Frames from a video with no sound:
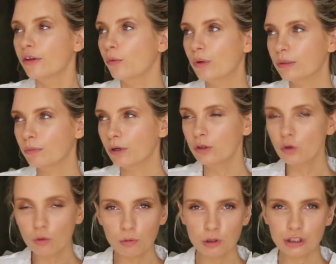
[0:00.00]
that with my
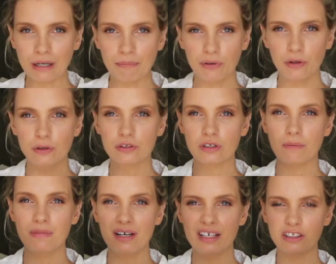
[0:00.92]
normal shampoos,
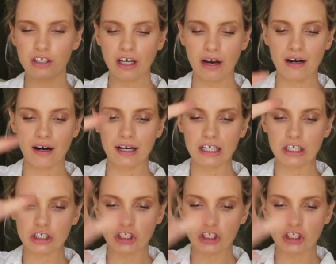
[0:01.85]
I'm literally going like,